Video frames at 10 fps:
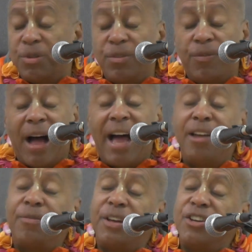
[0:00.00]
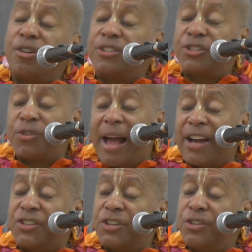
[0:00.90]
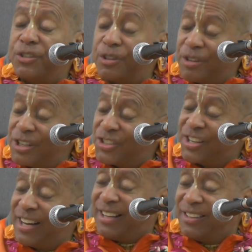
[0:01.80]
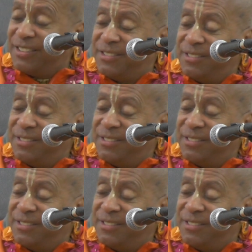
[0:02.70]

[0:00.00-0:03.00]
reviving your attraction to Krishna.